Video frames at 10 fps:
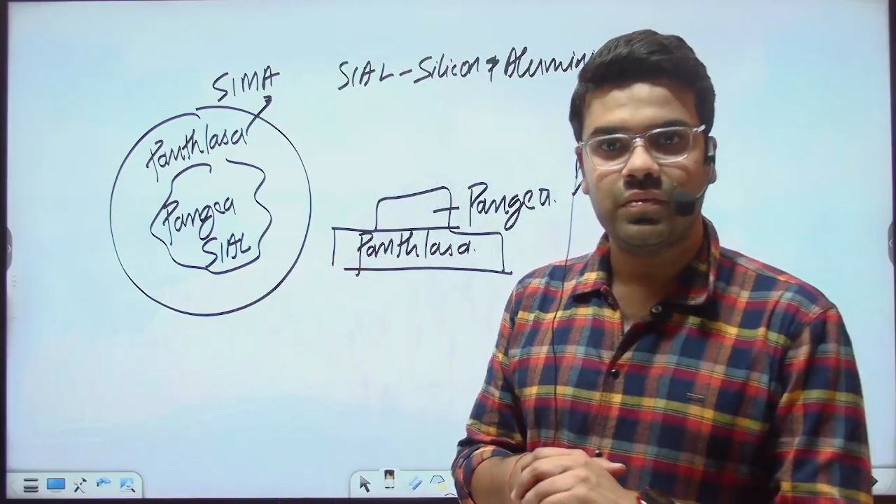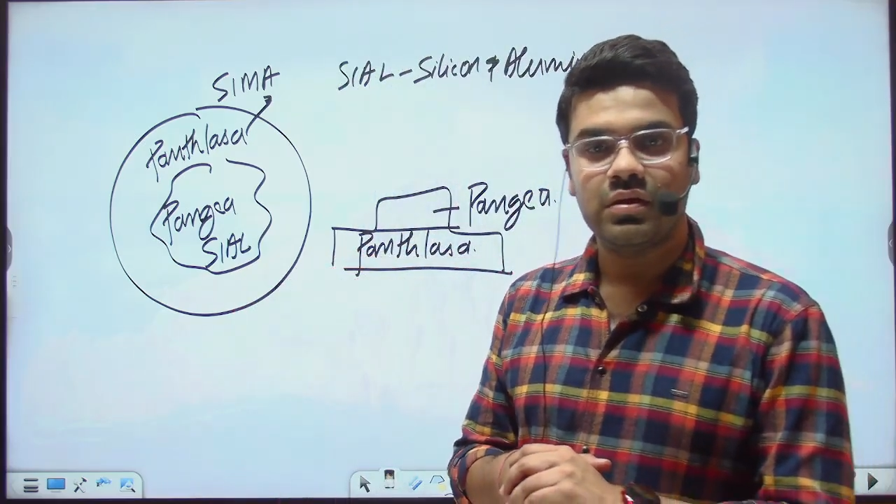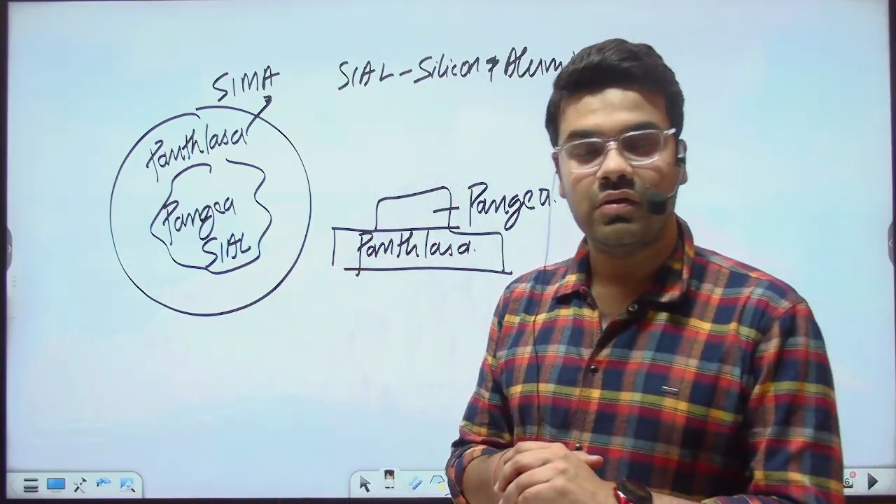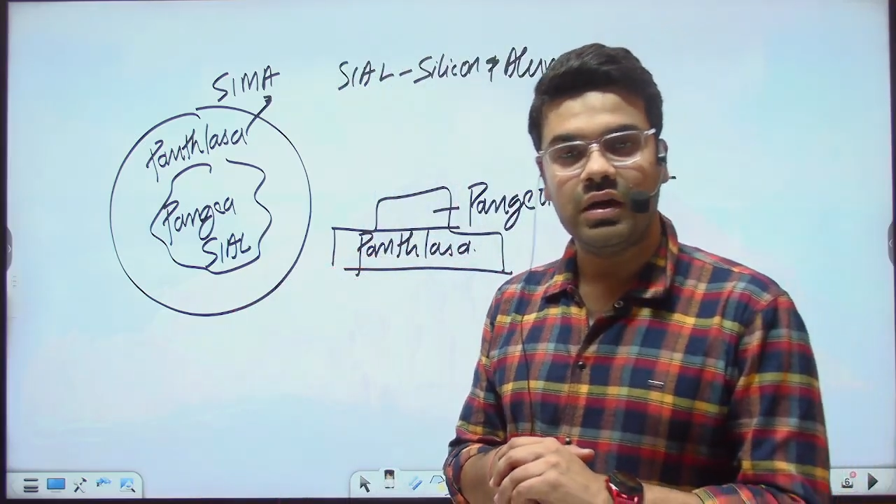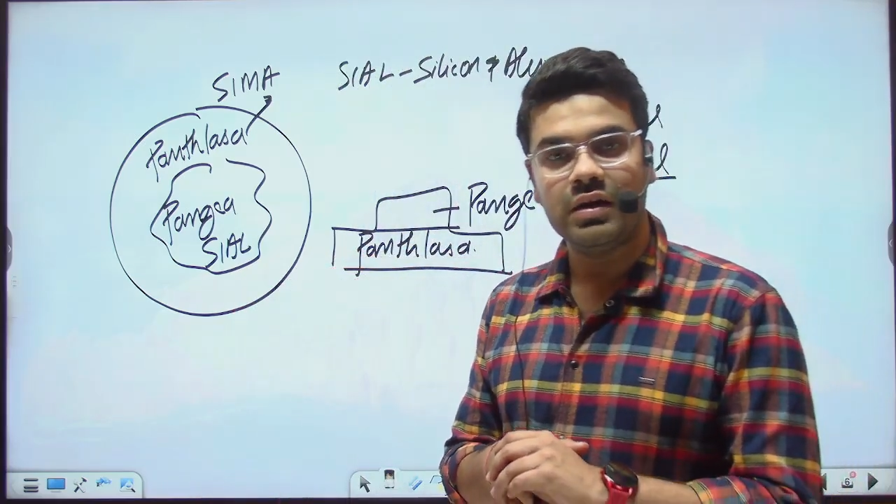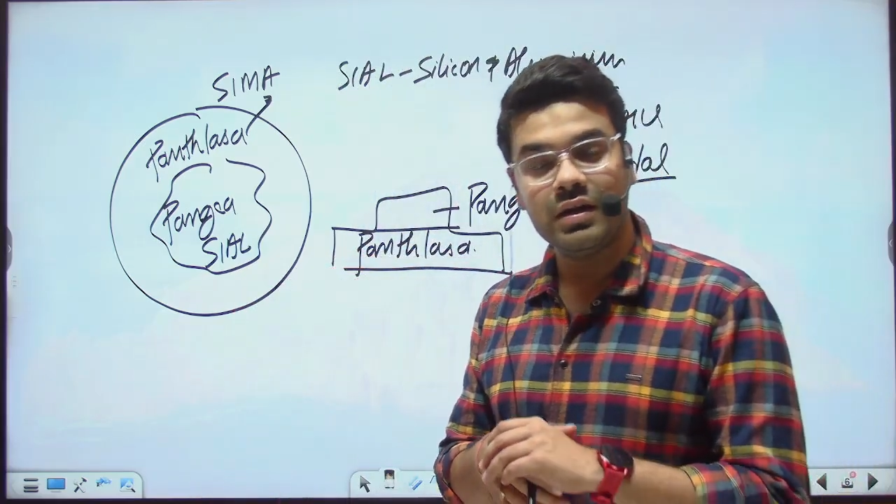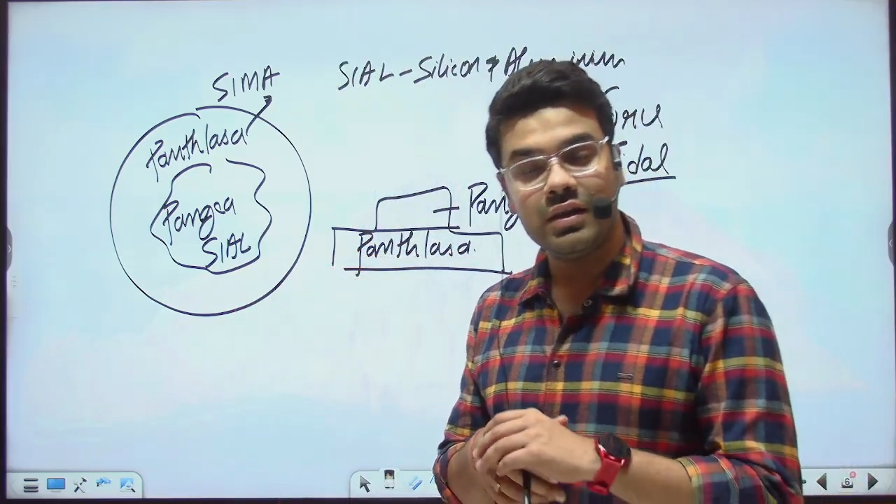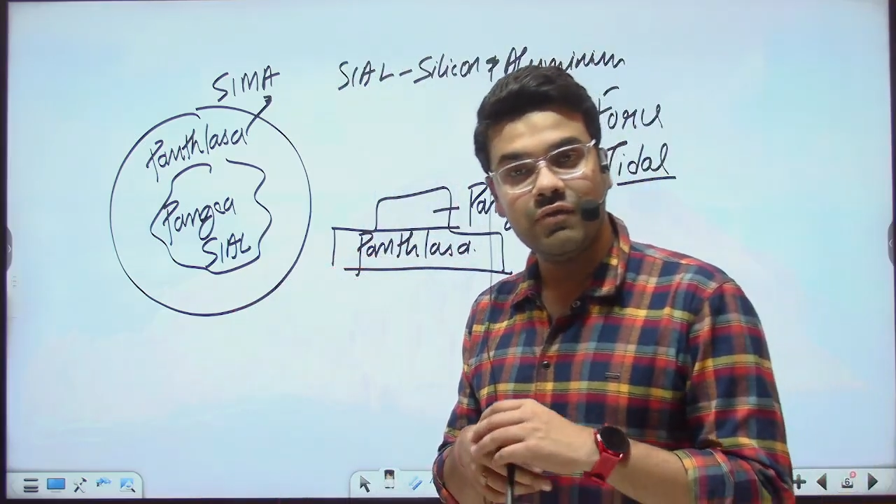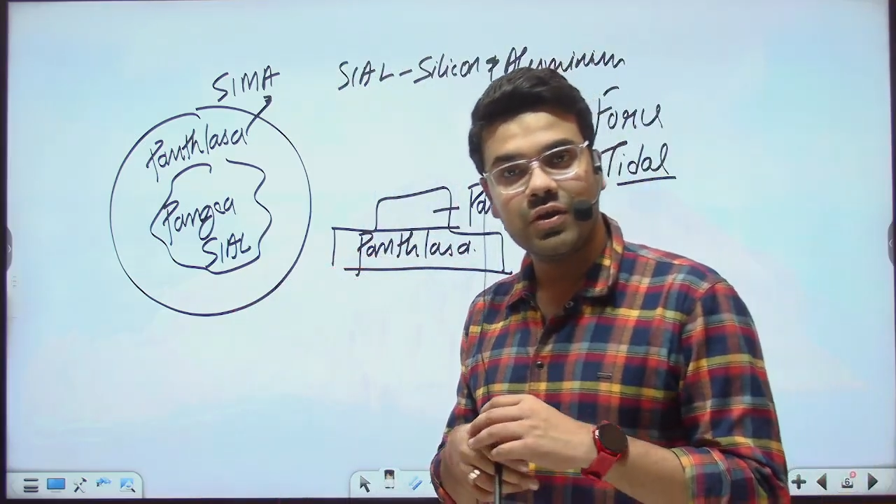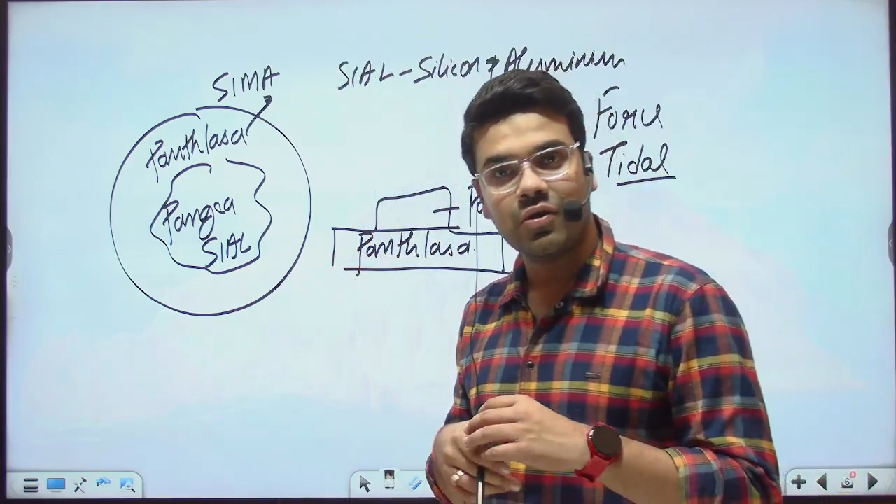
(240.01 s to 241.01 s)
in Hindi
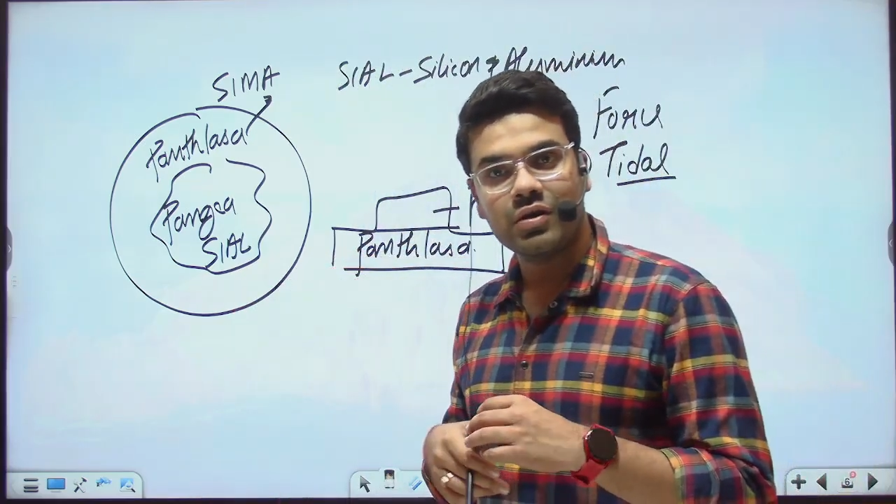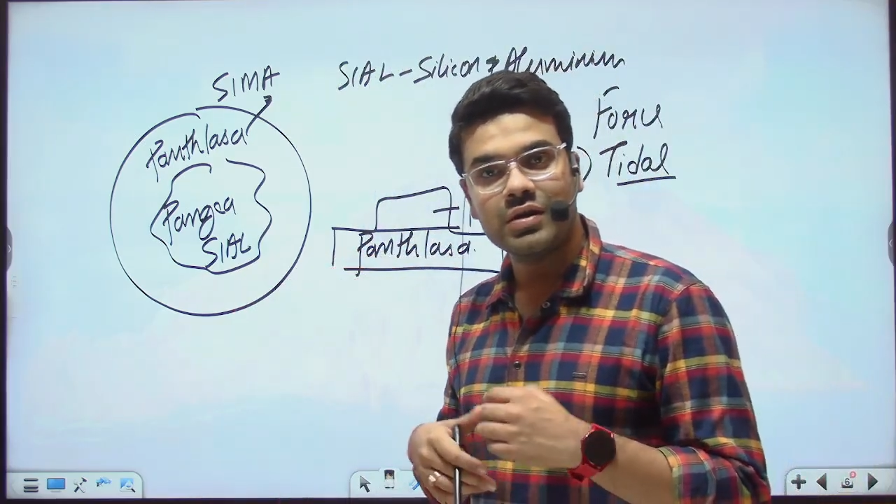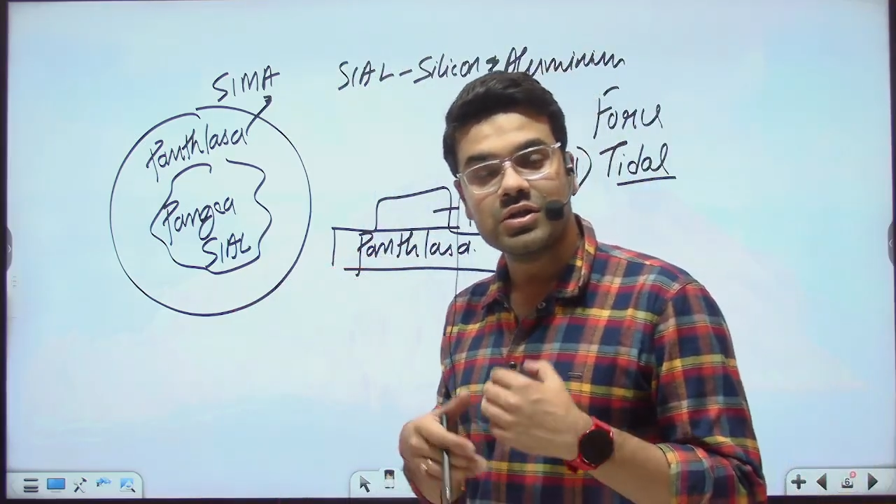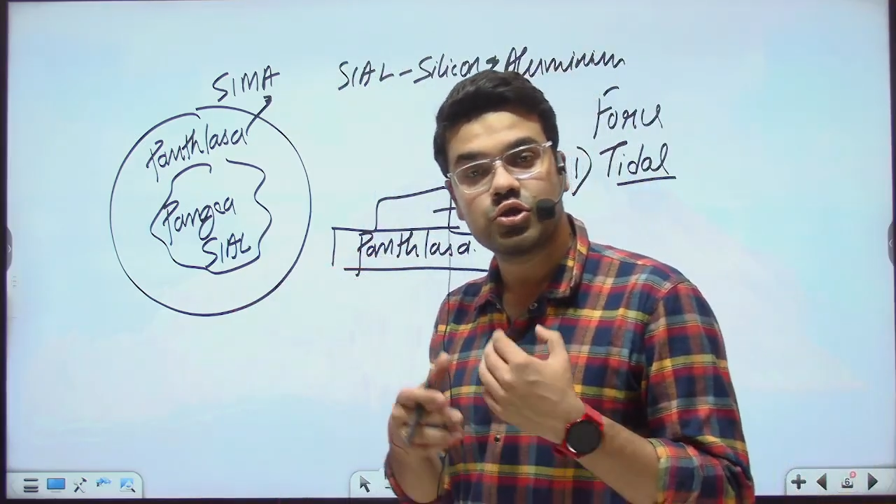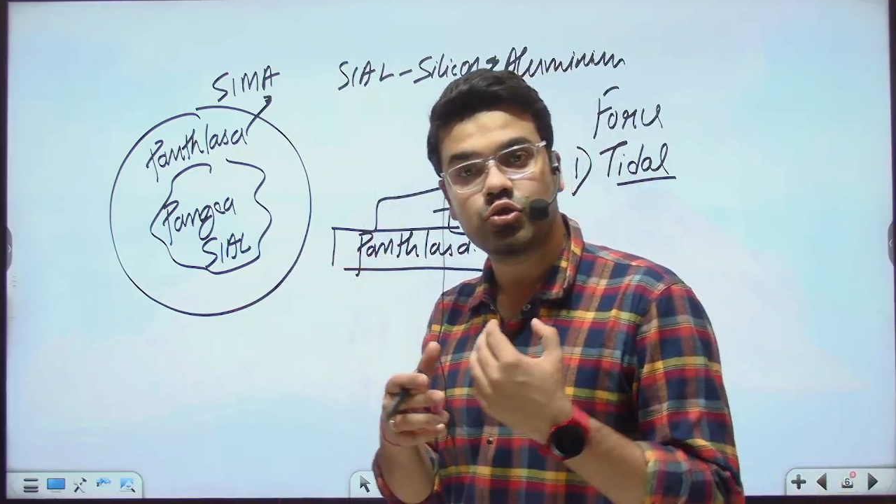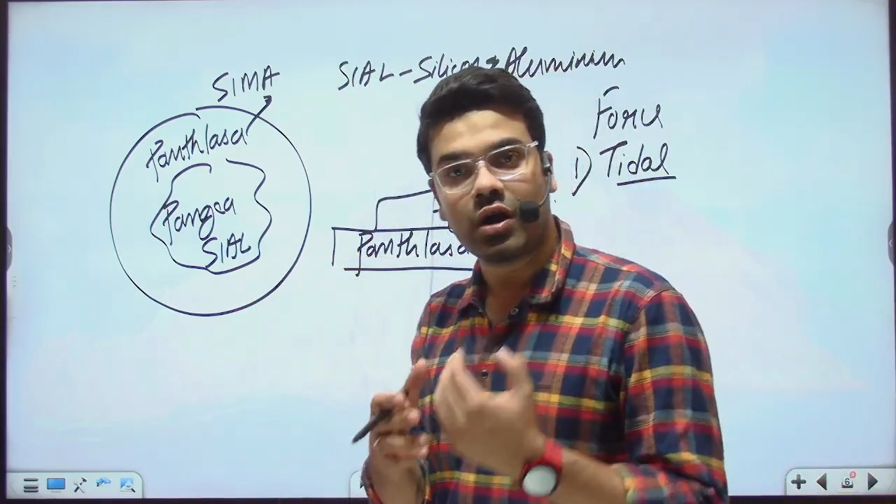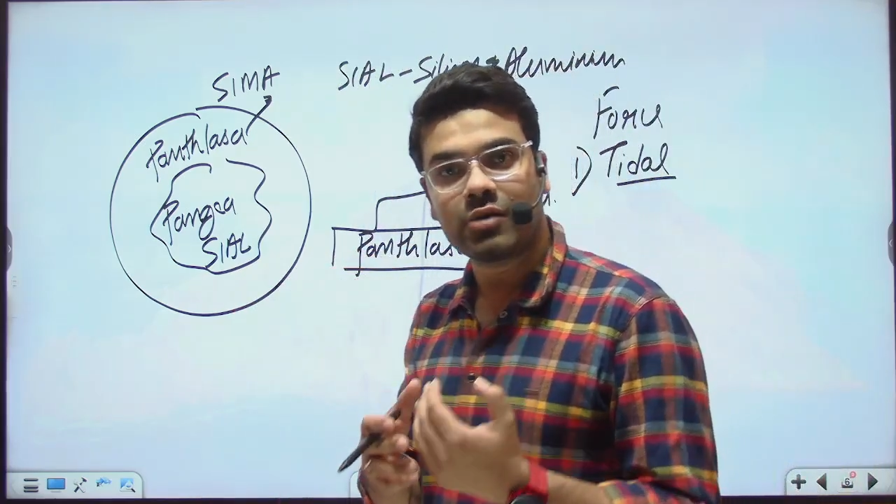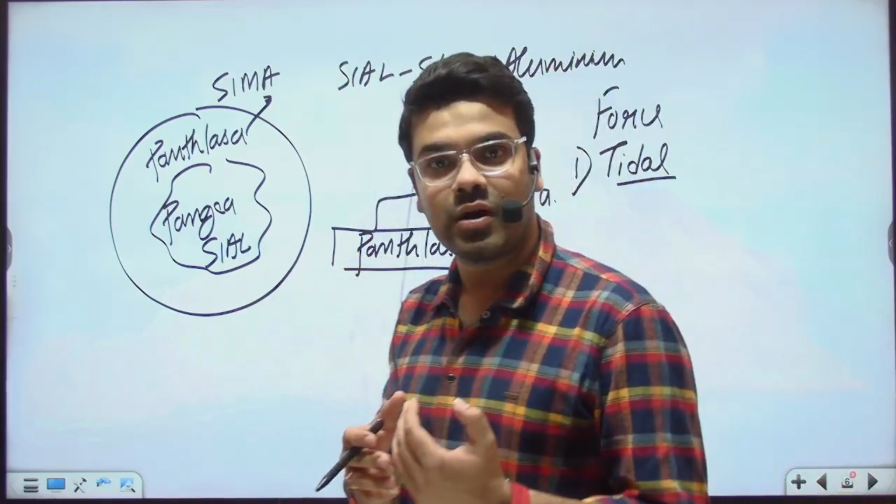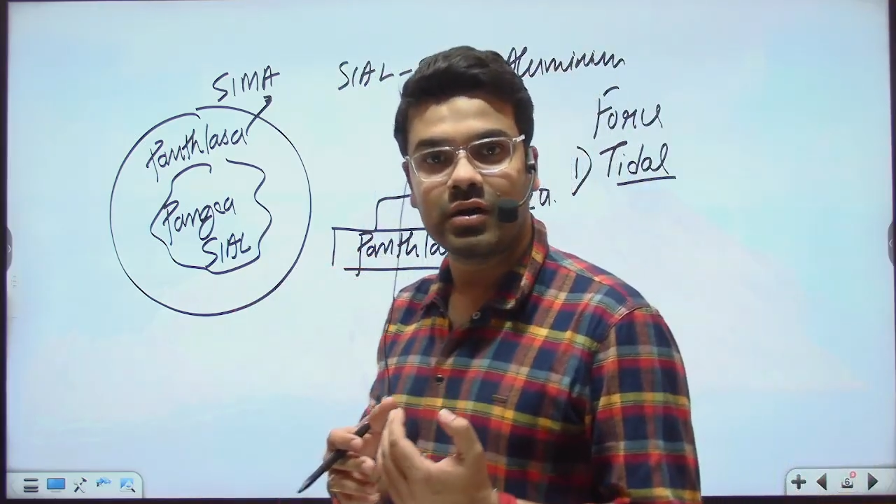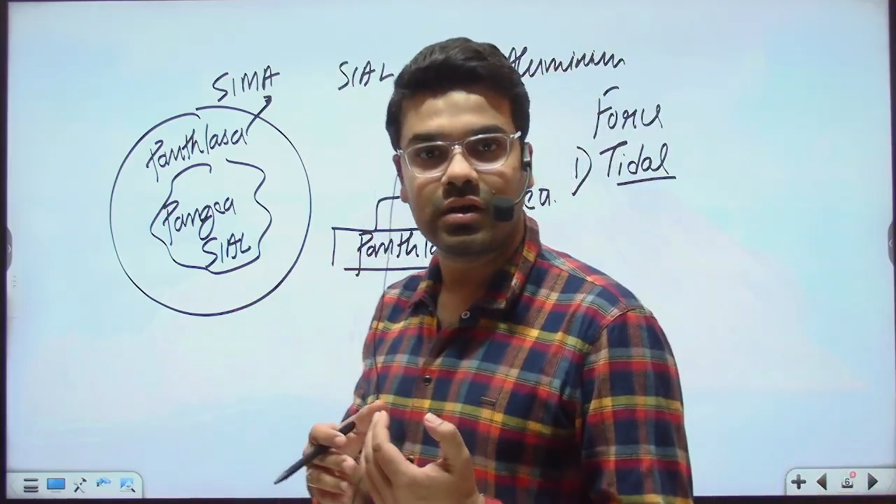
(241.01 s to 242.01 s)
we call it as jwar bhata,